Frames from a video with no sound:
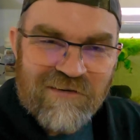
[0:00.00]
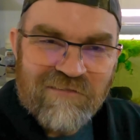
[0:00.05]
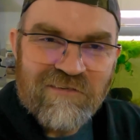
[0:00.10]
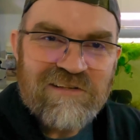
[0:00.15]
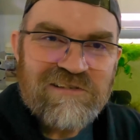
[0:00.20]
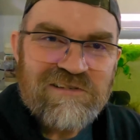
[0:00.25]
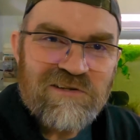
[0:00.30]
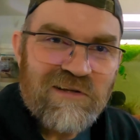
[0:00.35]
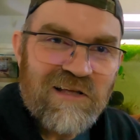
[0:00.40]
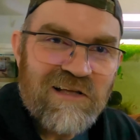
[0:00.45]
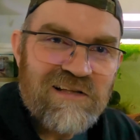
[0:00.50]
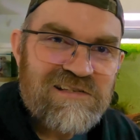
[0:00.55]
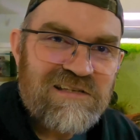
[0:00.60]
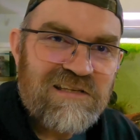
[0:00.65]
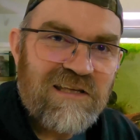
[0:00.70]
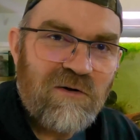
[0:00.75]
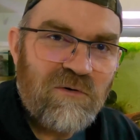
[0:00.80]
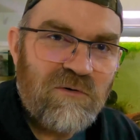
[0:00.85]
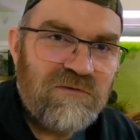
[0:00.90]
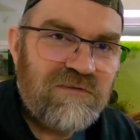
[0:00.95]
Right, so let's
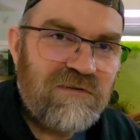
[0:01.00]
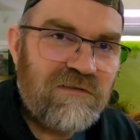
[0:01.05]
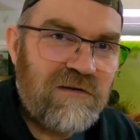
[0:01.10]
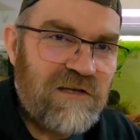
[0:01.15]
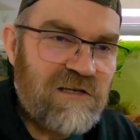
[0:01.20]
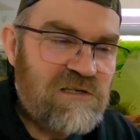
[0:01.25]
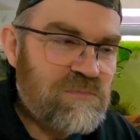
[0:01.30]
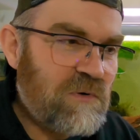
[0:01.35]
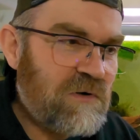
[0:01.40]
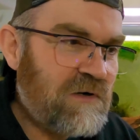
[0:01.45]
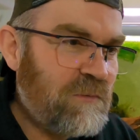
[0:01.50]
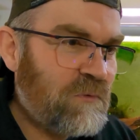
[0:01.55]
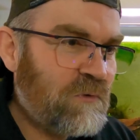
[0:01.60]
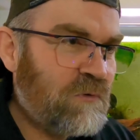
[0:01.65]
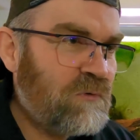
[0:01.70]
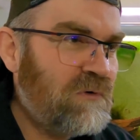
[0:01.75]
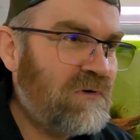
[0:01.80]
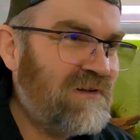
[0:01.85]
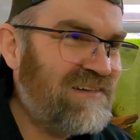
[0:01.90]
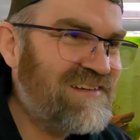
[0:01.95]
get on to the next part. We're
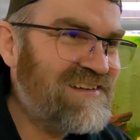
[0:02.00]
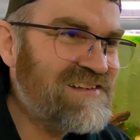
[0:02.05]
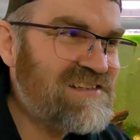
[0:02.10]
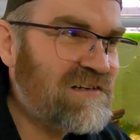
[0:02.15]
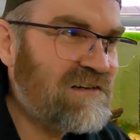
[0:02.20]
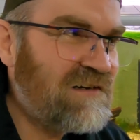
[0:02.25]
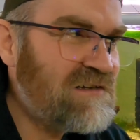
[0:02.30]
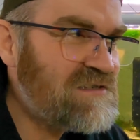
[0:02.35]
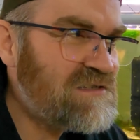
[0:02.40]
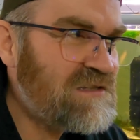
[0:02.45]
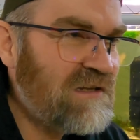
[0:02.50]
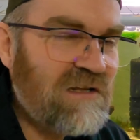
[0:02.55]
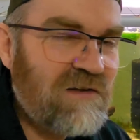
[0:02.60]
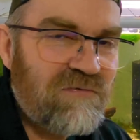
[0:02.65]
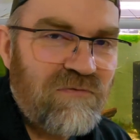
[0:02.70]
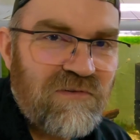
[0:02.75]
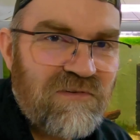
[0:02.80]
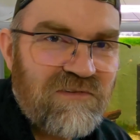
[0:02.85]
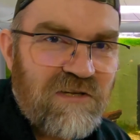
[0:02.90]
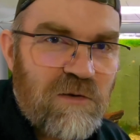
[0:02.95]
going to discuss the
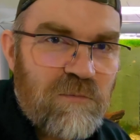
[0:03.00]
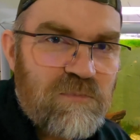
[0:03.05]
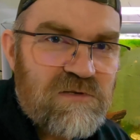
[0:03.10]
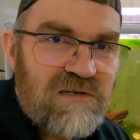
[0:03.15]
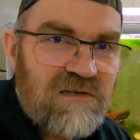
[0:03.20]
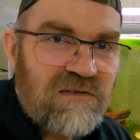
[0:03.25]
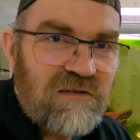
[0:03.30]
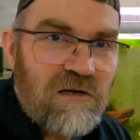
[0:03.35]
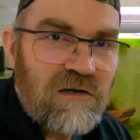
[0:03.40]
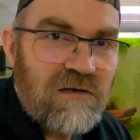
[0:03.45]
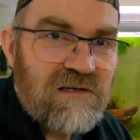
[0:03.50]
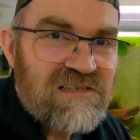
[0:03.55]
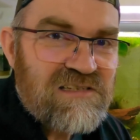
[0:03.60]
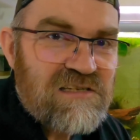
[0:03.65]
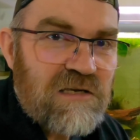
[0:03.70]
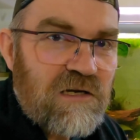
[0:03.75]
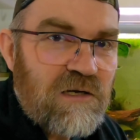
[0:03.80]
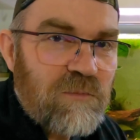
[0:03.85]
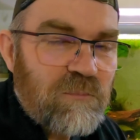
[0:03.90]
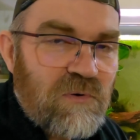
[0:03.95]
different types of tank
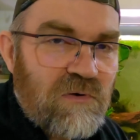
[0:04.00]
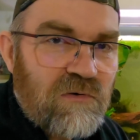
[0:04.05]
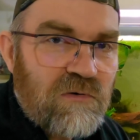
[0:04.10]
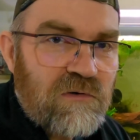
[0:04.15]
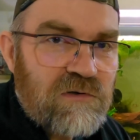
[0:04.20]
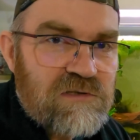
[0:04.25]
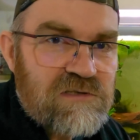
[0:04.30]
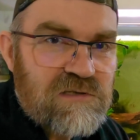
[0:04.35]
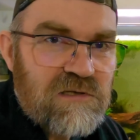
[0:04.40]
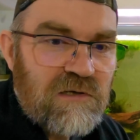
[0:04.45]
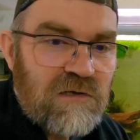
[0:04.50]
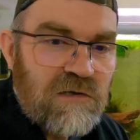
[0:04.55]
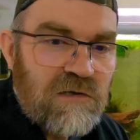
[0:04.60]
setup, because